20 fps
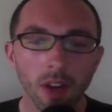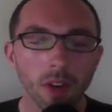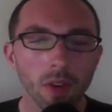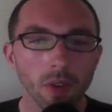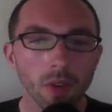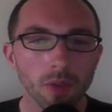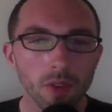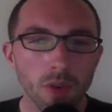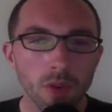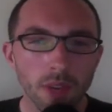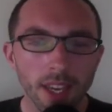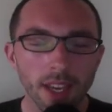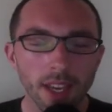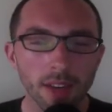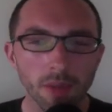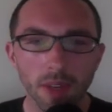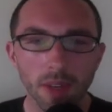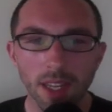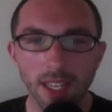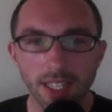you
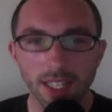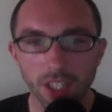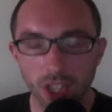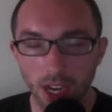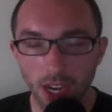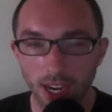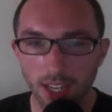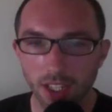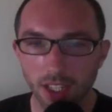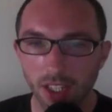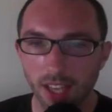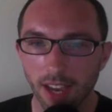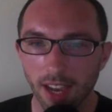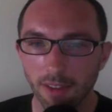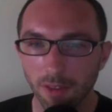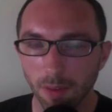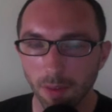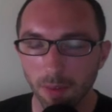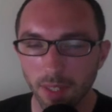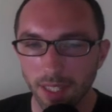can't really change
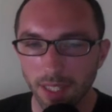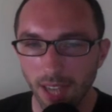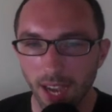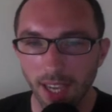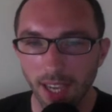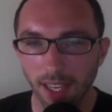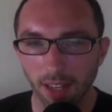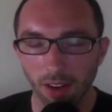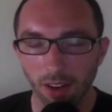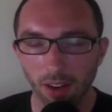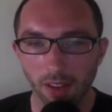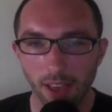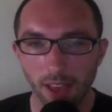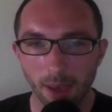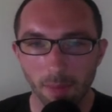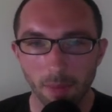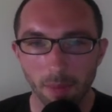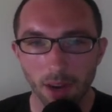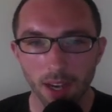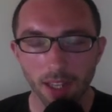that from diet all
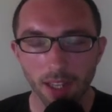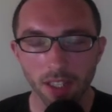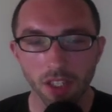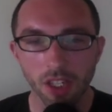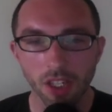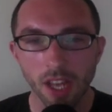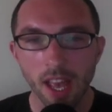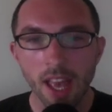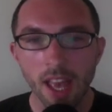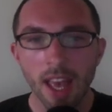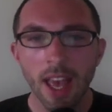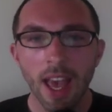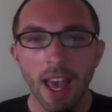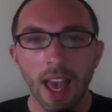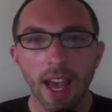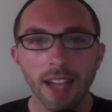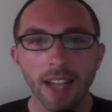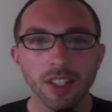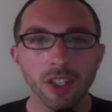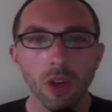that much.
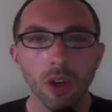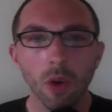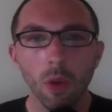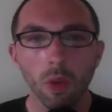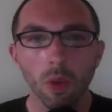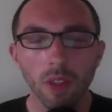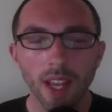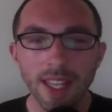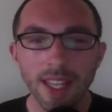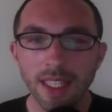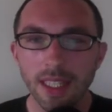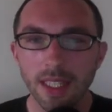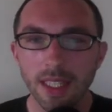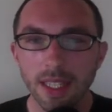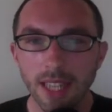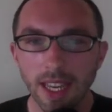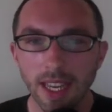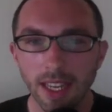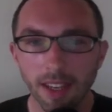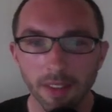And so let's
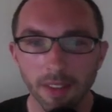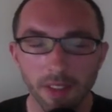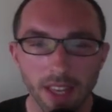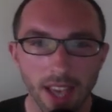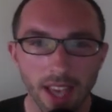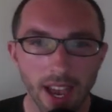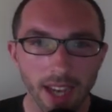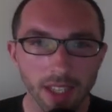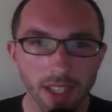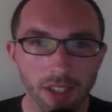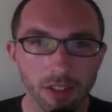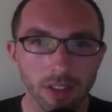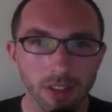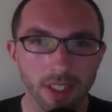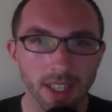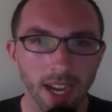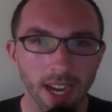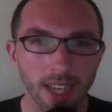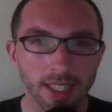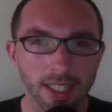think of the
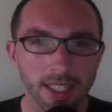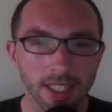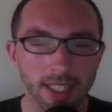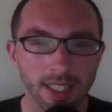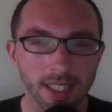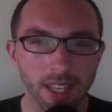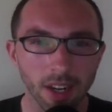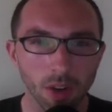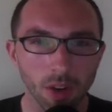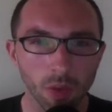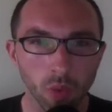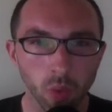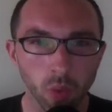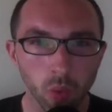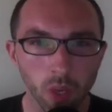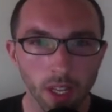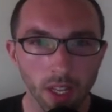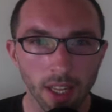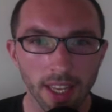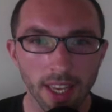exercises that are
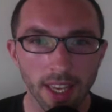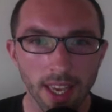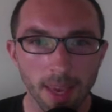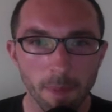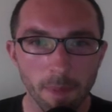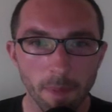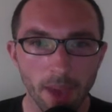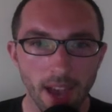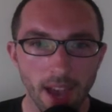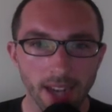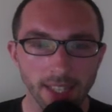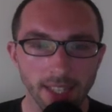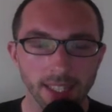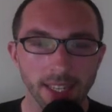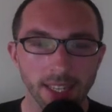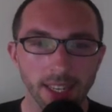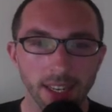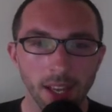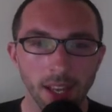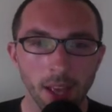really
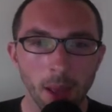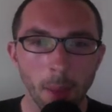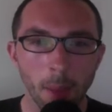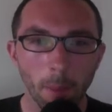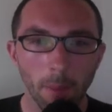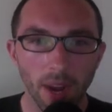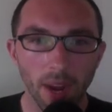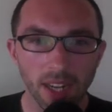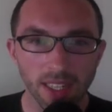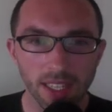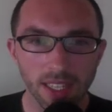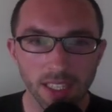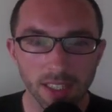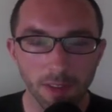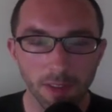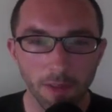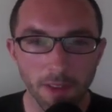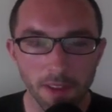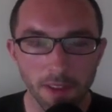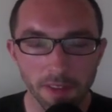impacted by
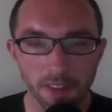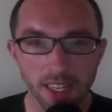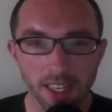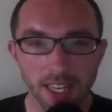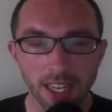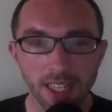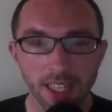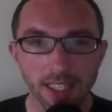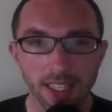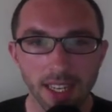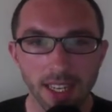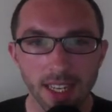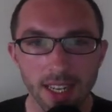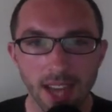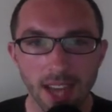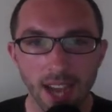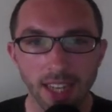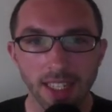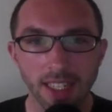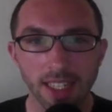this 15 to
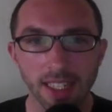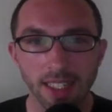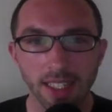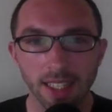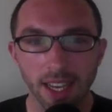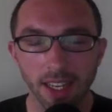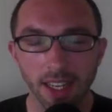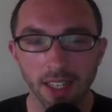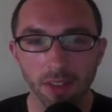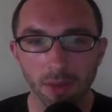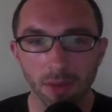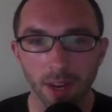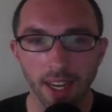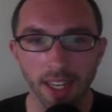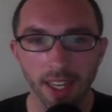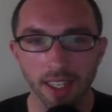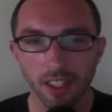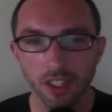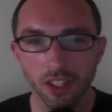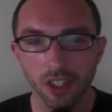90 second
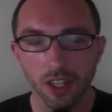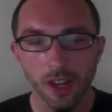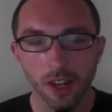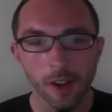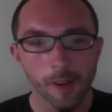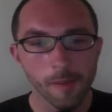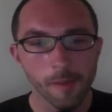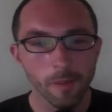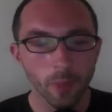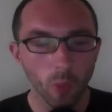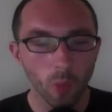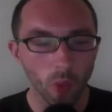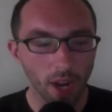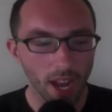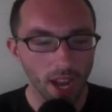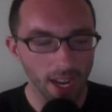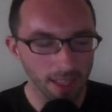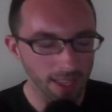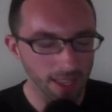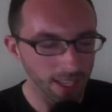range. When
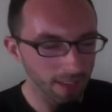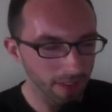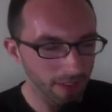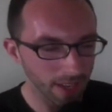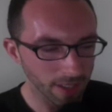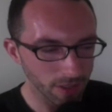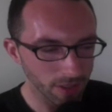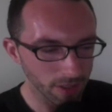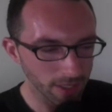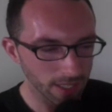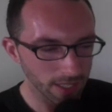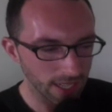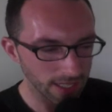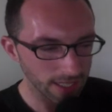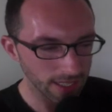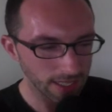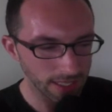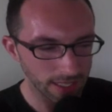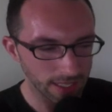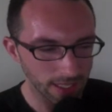I think of
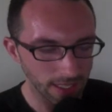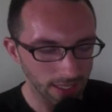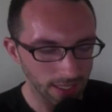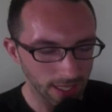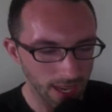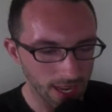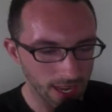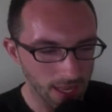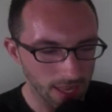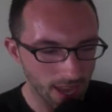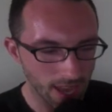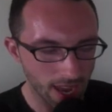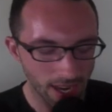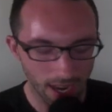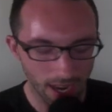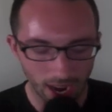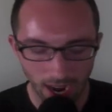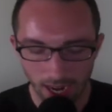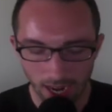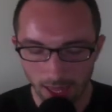exercises like
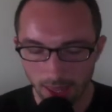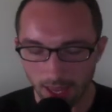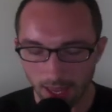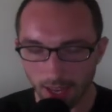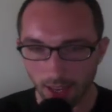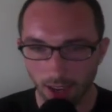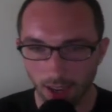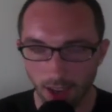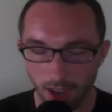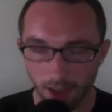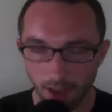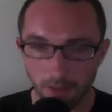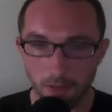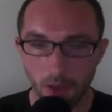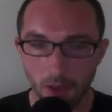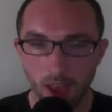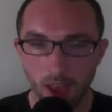that, I think of